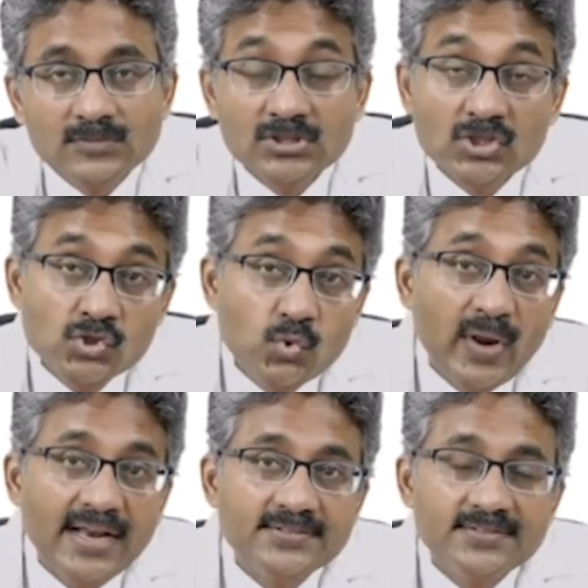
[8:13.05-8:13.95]
So
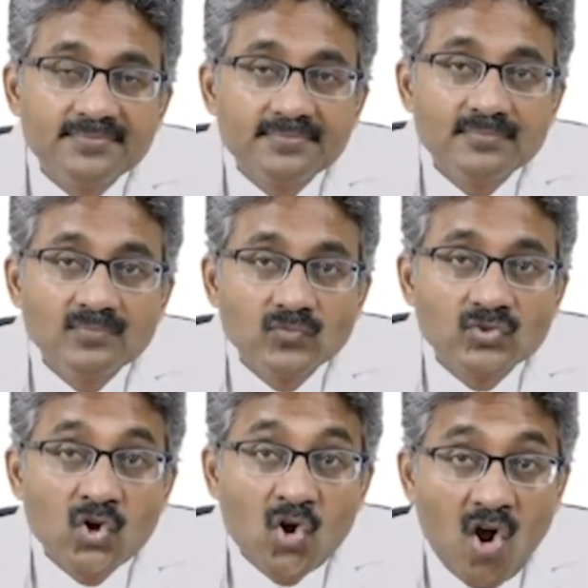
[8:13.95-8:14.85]
students,
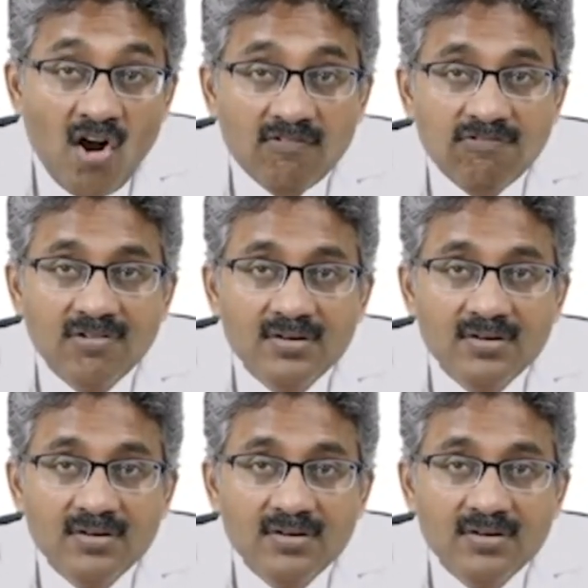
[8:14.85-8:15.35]
cough,